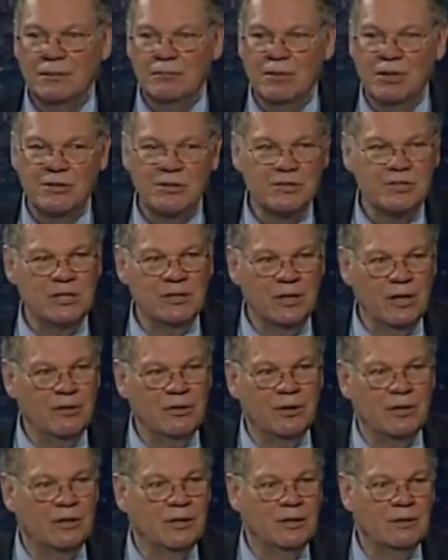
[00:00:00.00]
But there's
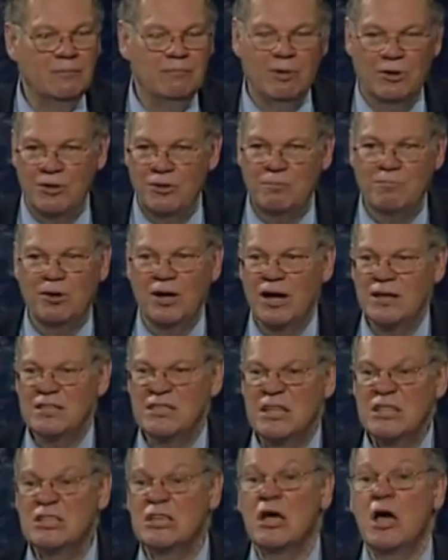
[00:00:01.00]
another birth
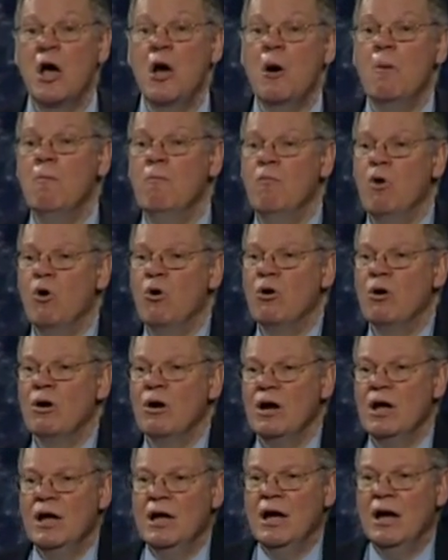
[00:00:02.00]
process
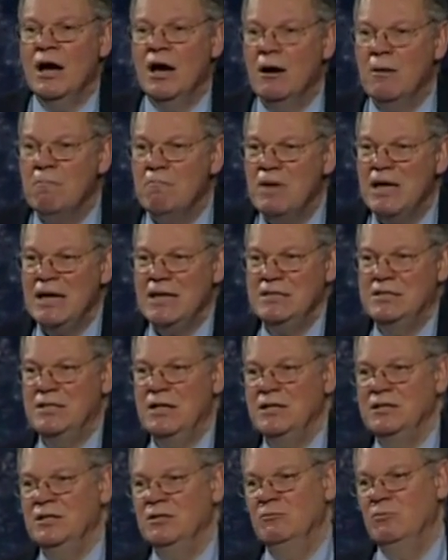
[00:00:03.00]
more
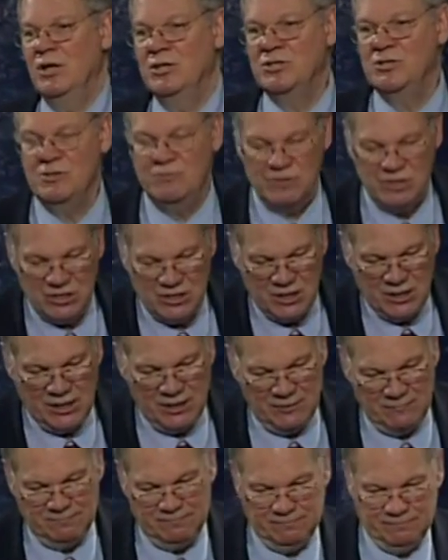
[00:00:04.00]
amazing than what you've seen.